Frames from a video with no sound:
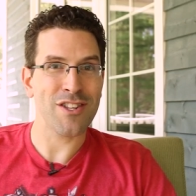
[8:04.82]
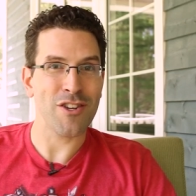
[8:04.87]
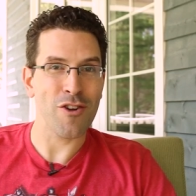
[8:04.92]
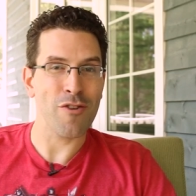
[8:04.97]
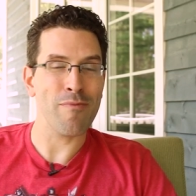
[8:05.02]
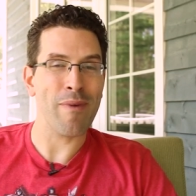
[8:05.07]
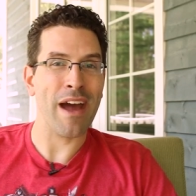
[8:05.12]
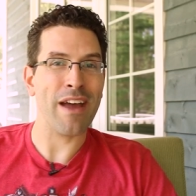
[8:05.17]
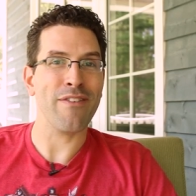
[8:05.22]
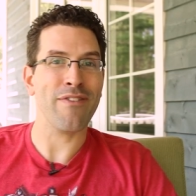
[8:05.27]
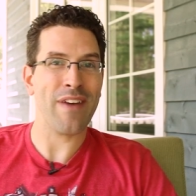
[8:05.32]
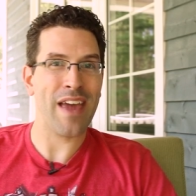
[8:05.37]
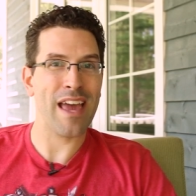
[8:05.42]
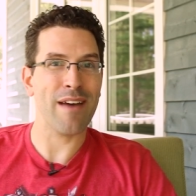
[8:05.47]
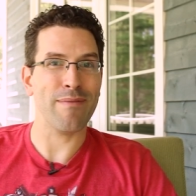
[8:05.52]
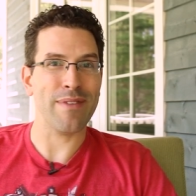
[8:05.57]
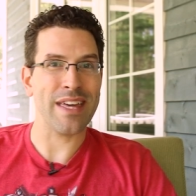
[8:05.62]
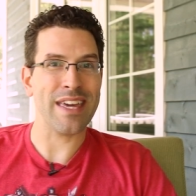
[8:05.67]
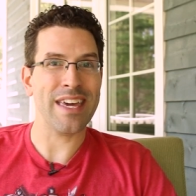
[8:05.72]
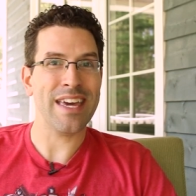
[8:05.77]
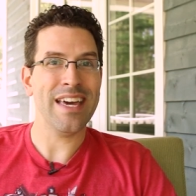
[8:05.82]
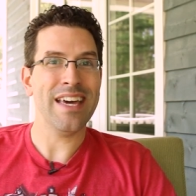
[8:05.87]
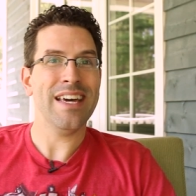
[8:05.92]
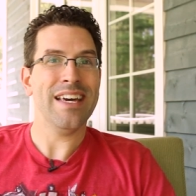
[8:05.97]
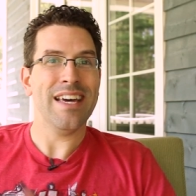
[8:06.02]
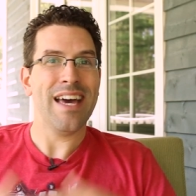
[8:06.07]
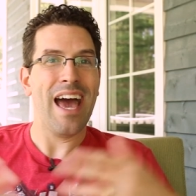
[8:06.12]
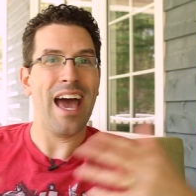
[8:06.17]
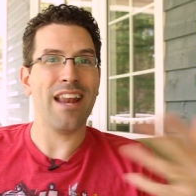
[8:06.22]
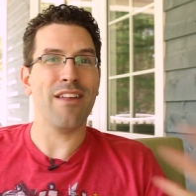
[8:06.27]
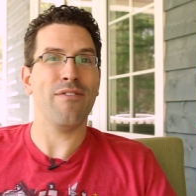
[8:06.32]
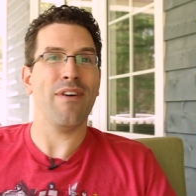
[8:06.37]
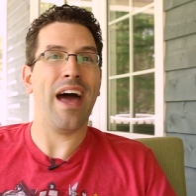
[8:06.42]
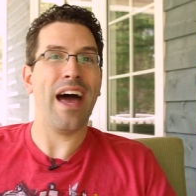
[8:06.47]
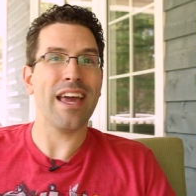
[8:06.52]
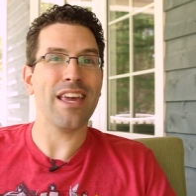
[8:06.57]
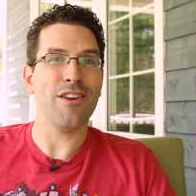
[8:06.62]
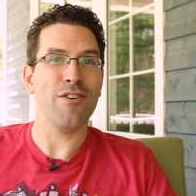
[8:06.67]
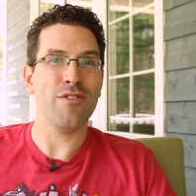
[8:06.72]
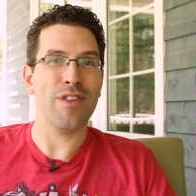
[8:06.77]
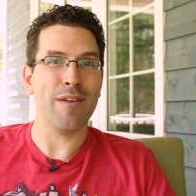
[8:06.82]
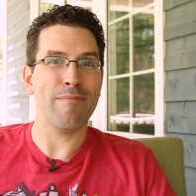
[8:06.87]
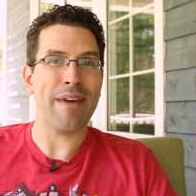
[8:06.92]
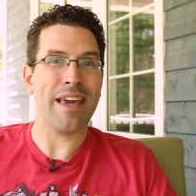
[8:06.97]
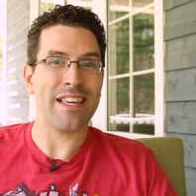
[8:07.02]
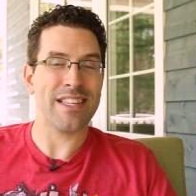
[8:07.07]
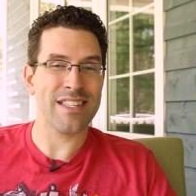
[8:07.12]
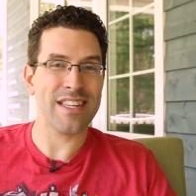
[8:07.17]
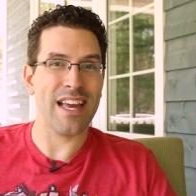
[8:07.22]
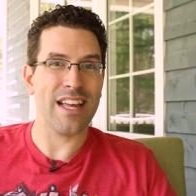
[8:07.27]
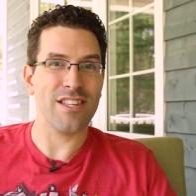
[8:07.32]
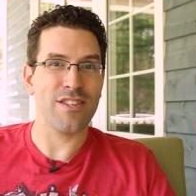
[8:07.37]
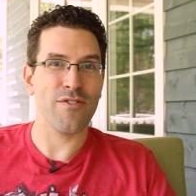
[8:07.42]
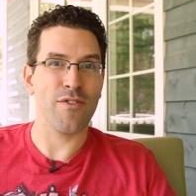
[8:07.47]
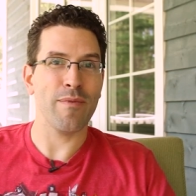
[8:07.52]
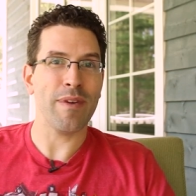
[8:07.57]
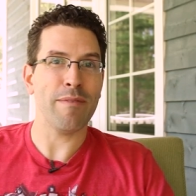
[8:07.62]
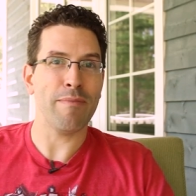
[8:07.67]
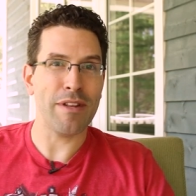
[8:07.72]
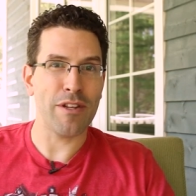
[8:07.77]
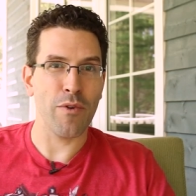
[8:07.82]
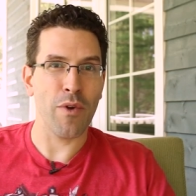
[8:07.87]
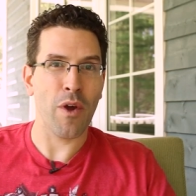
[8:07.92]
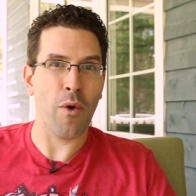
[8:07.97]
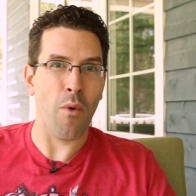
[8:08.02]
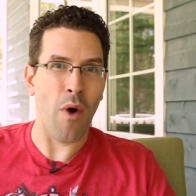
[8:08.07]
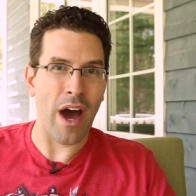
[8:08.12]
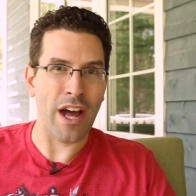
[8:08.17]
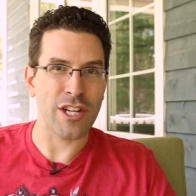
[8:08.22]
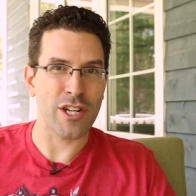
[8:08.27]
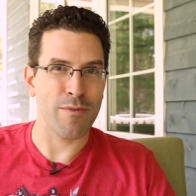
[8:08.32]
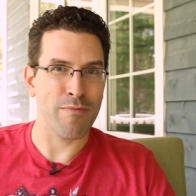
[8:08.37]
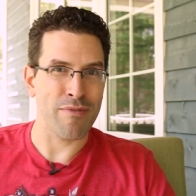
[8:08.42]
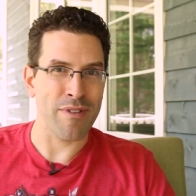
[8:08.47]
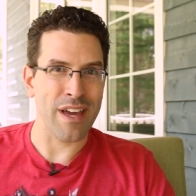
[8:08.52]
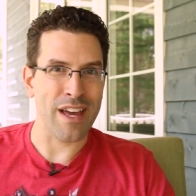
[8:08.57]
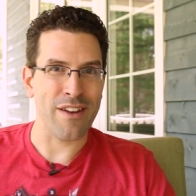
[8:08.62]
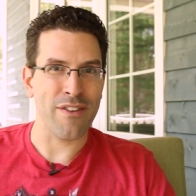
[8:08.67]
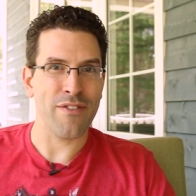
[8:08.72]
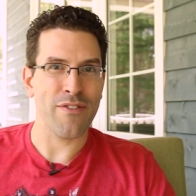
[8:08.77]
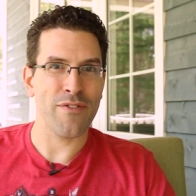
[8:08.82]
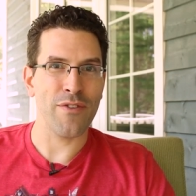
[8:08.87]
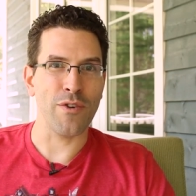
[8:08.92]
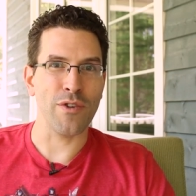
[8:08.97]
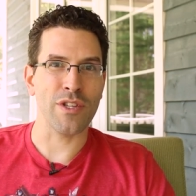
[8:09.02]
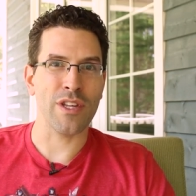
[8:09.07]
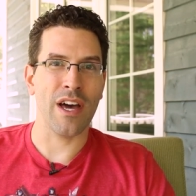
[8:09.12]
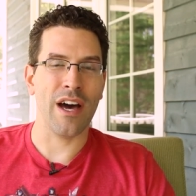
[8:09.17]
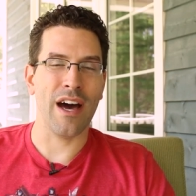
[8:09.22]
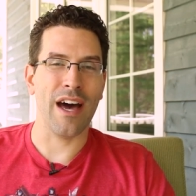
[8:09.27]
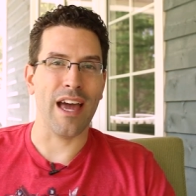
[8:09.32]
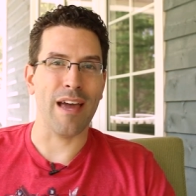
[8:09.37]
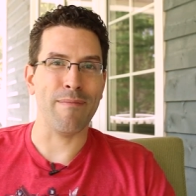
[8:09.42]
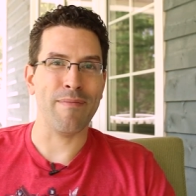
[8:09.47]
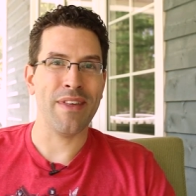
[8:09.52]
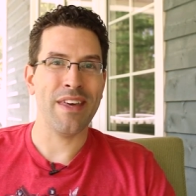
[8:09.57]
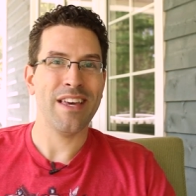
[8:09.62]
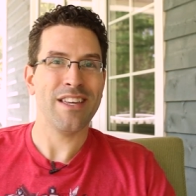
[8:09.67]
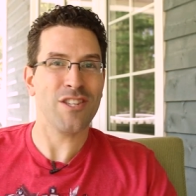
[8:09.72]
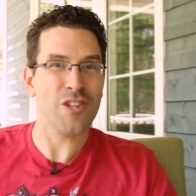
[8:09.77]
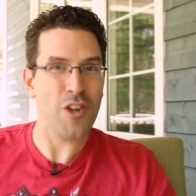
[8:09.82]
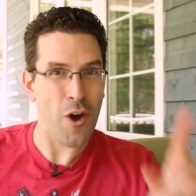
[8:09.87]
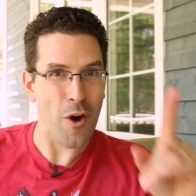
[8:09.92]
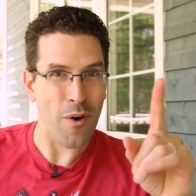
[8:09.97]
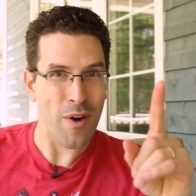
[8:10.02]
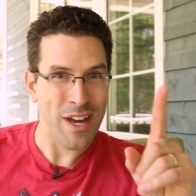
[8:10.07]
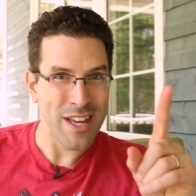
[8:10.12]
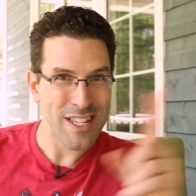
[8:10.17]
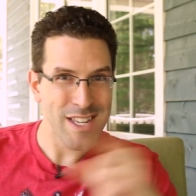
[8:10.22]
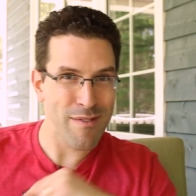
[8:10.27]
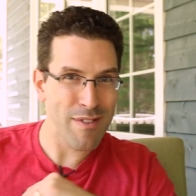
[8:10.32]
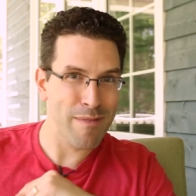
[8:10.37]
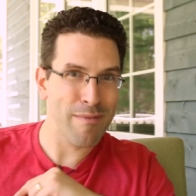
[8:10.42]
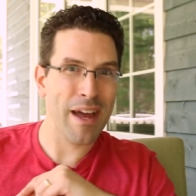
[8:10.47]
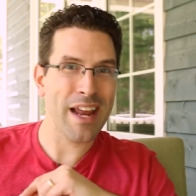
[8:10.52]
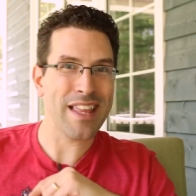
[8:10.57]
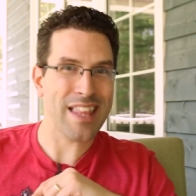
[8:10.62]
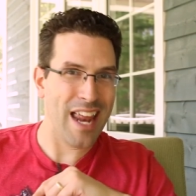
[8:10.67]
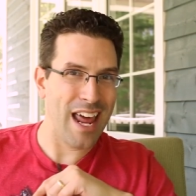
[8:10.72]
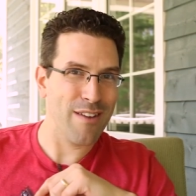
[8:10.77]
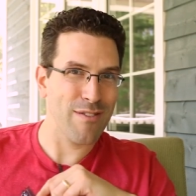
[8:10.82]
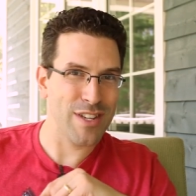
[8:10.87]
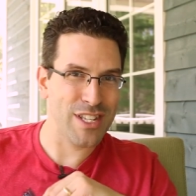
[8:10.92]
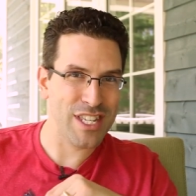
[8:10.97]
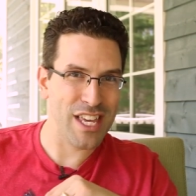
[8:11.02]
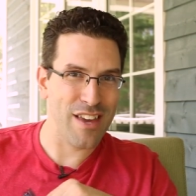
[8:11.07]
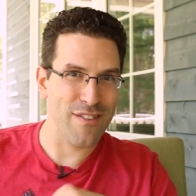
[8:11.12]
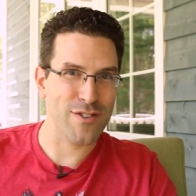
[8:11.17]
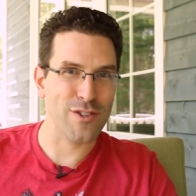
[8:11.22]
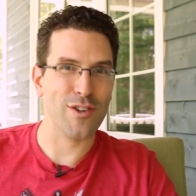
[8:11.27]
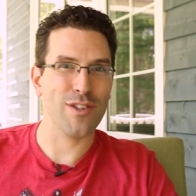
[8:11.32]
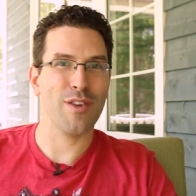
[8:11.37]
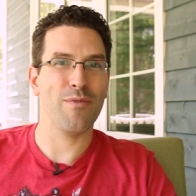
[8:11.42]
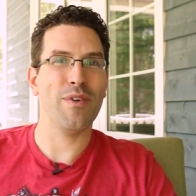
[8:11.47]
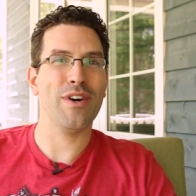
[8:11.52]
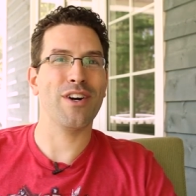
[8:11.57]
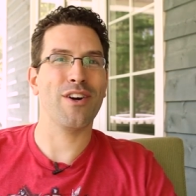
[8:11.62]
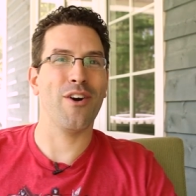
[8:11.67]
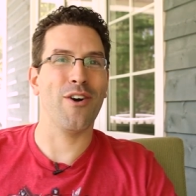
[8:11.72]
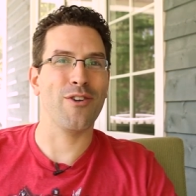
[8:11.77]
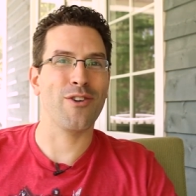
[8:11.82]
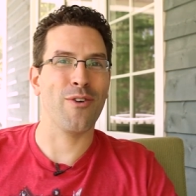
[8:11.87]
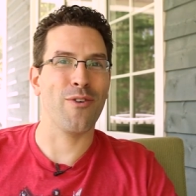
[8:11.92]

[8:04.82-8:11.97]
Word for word: to my family at a value that makes sense for me to be doing Watch It Played full time. So, some of the money that I receive certainly will go